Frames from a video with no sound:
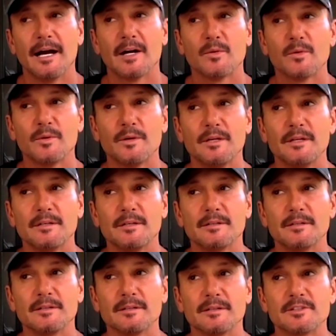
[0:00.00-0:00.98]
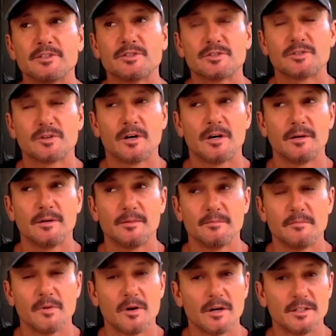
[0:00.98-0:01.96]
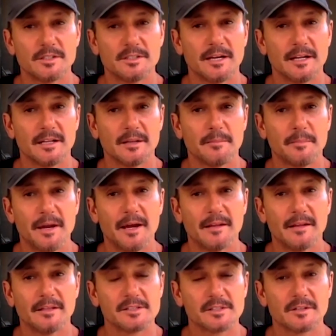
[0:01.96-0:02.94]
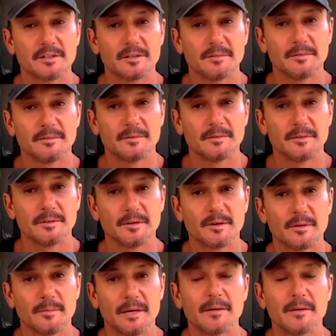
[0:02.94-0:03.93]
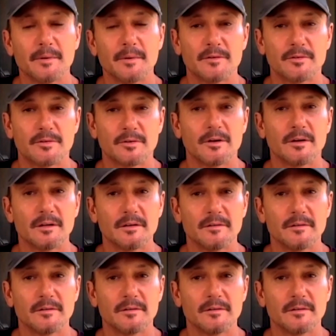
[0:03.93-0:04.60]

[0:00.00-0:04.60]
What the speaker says: we start and march down the path that's going to make it better for all of